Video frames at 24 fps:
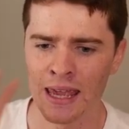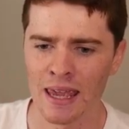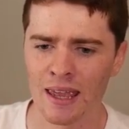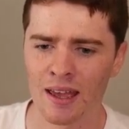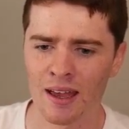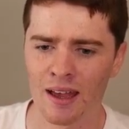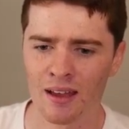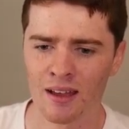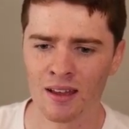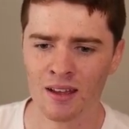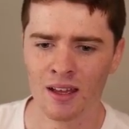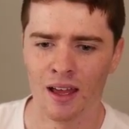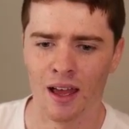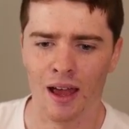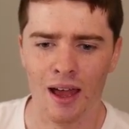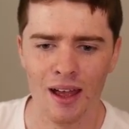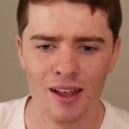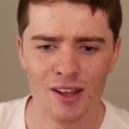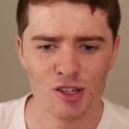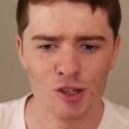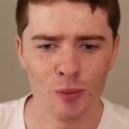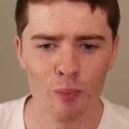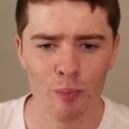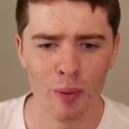here
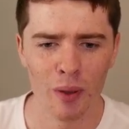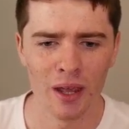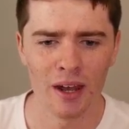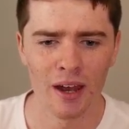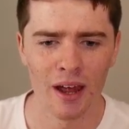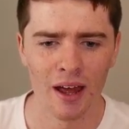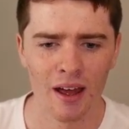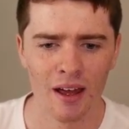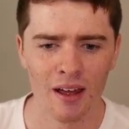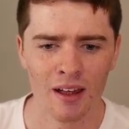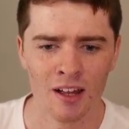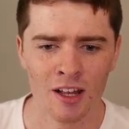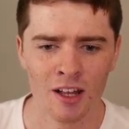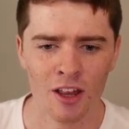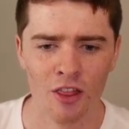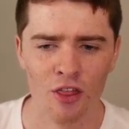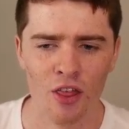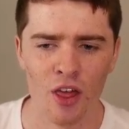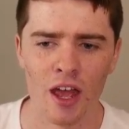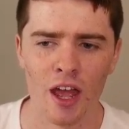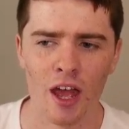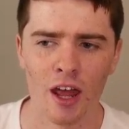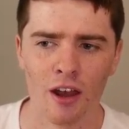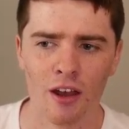is better
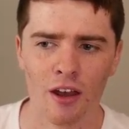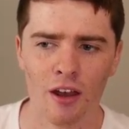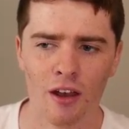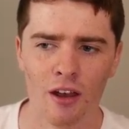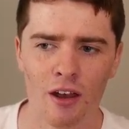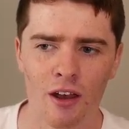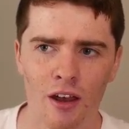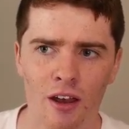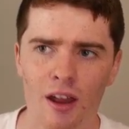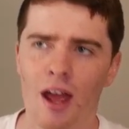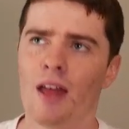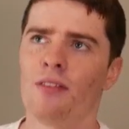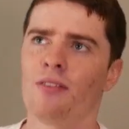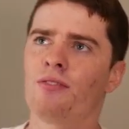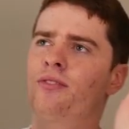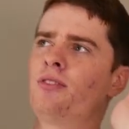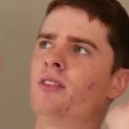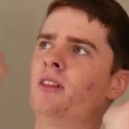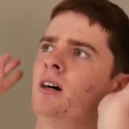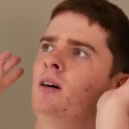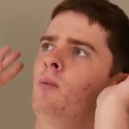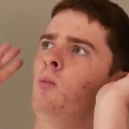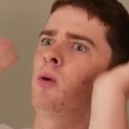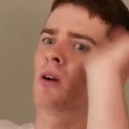than at
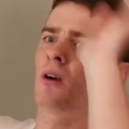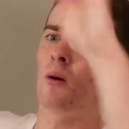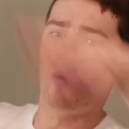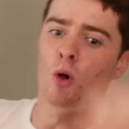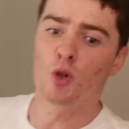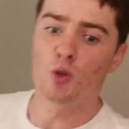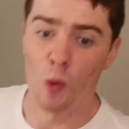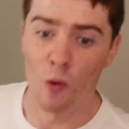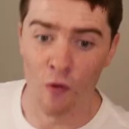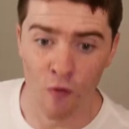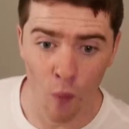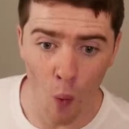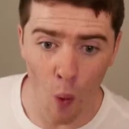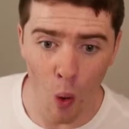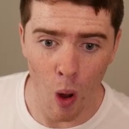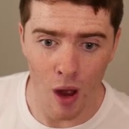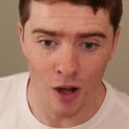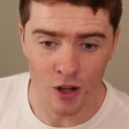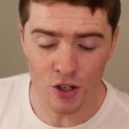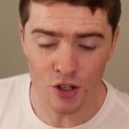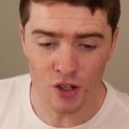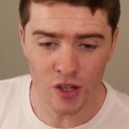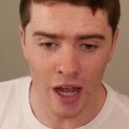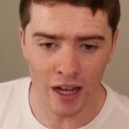where it was before.
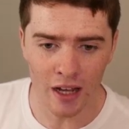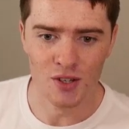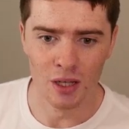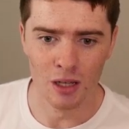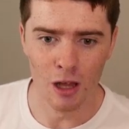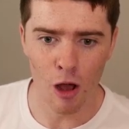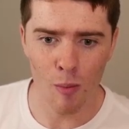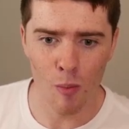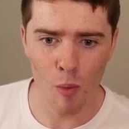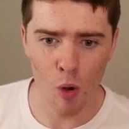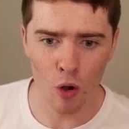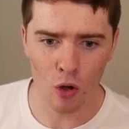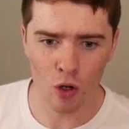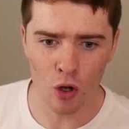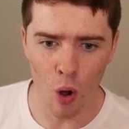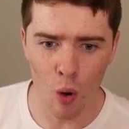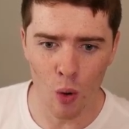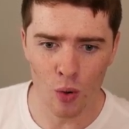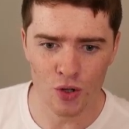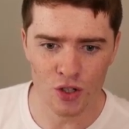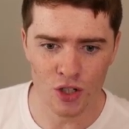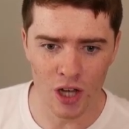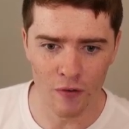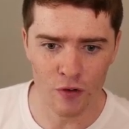It just like there's a lot more
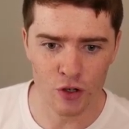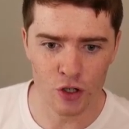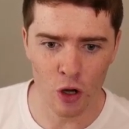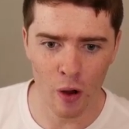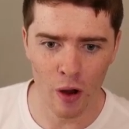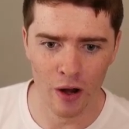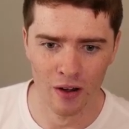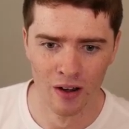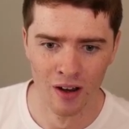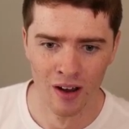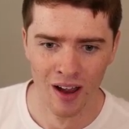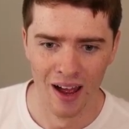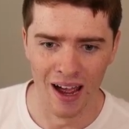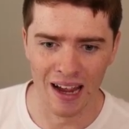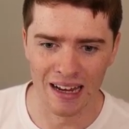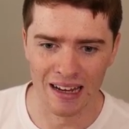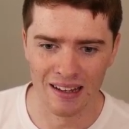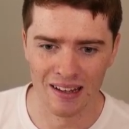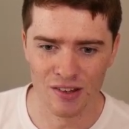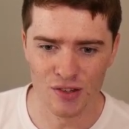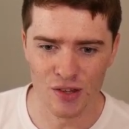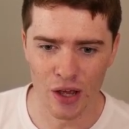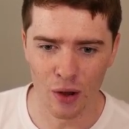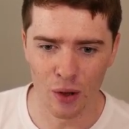cool stuff shown. Hey,
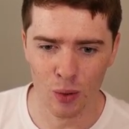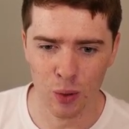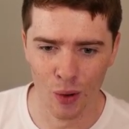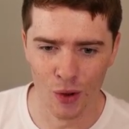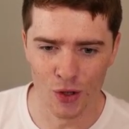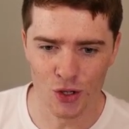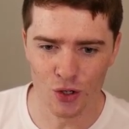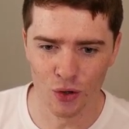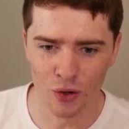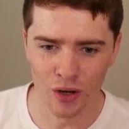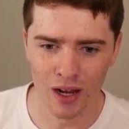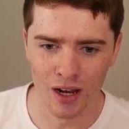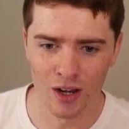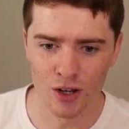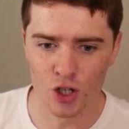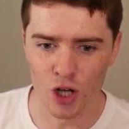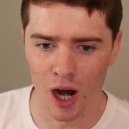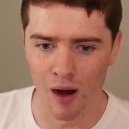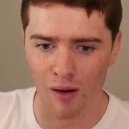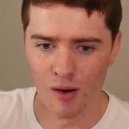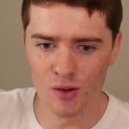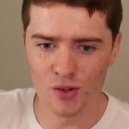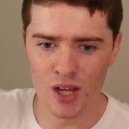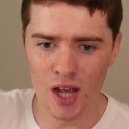there's our Cloyster again,
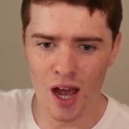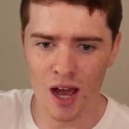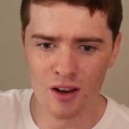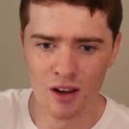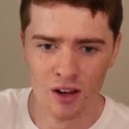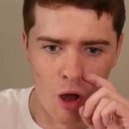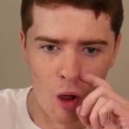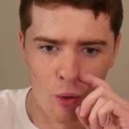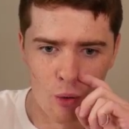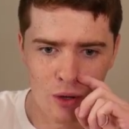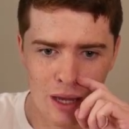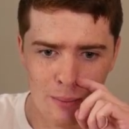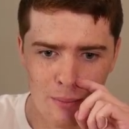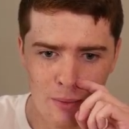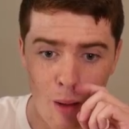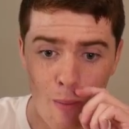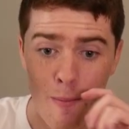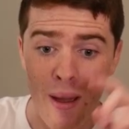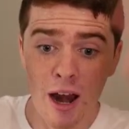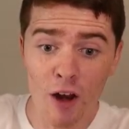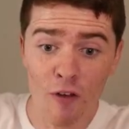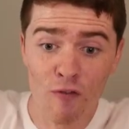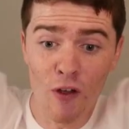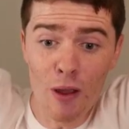Charizard. No, keep going.
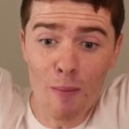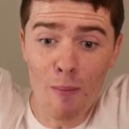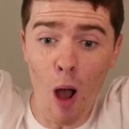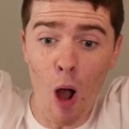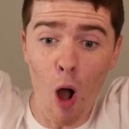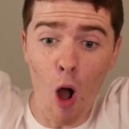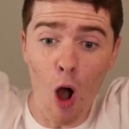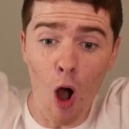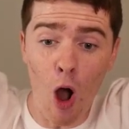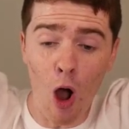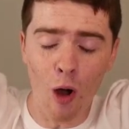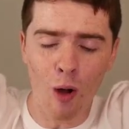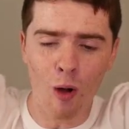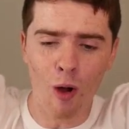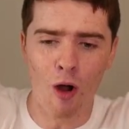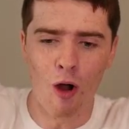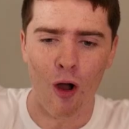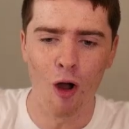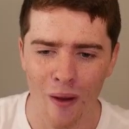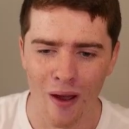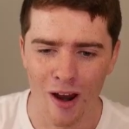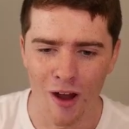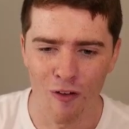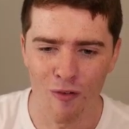Manaphy,
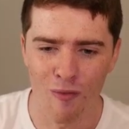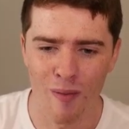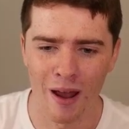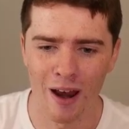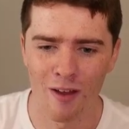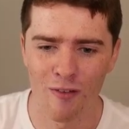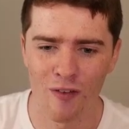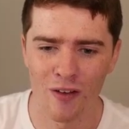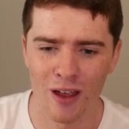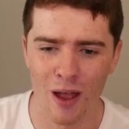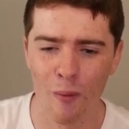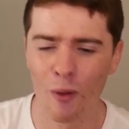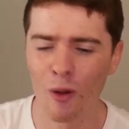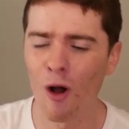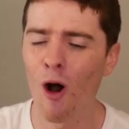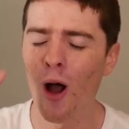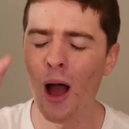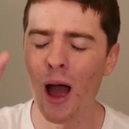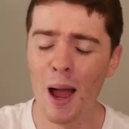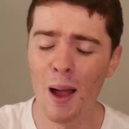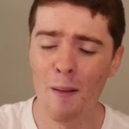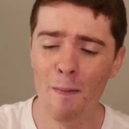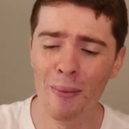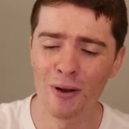no! One off Manaphy. We've
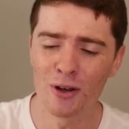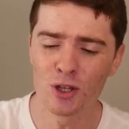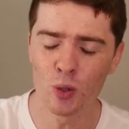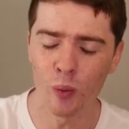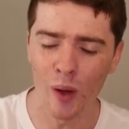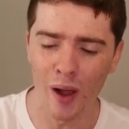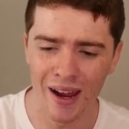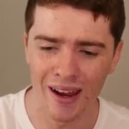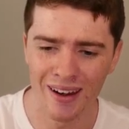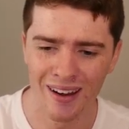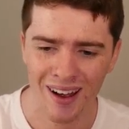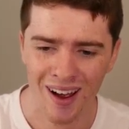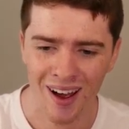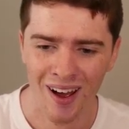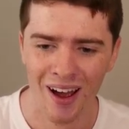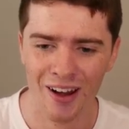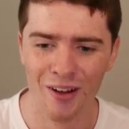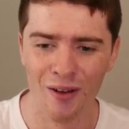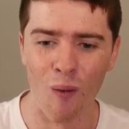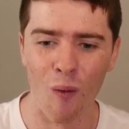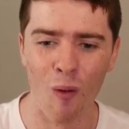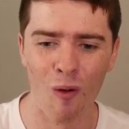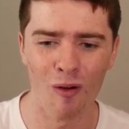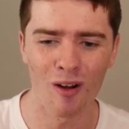got in between
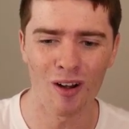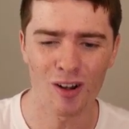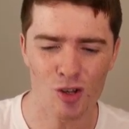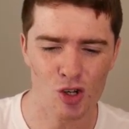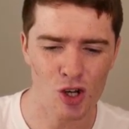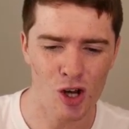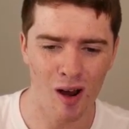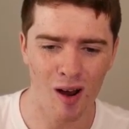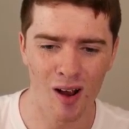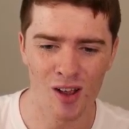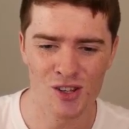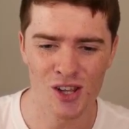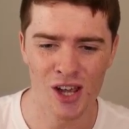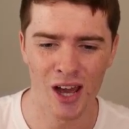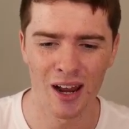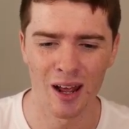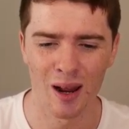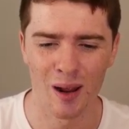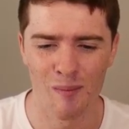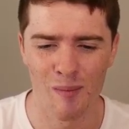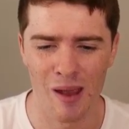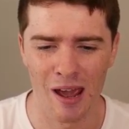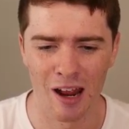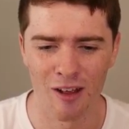an Aura Charizard
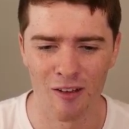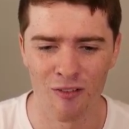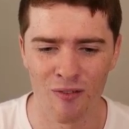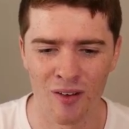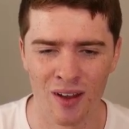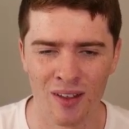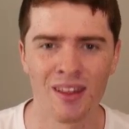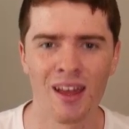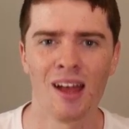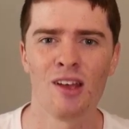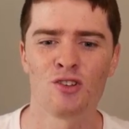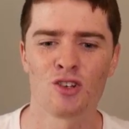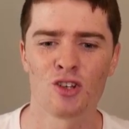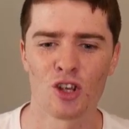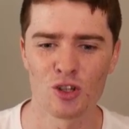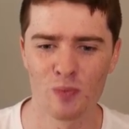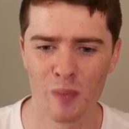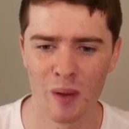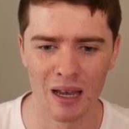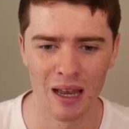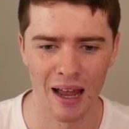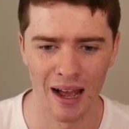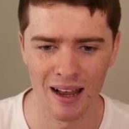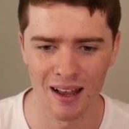and a Manaphy. That's just
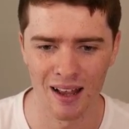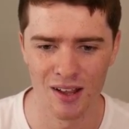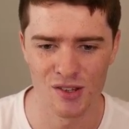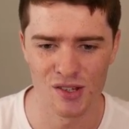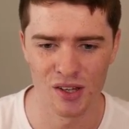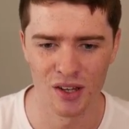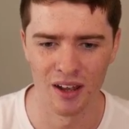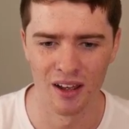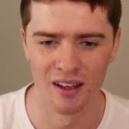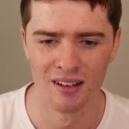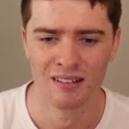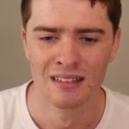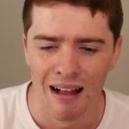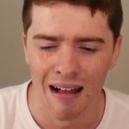my luck, isn't it?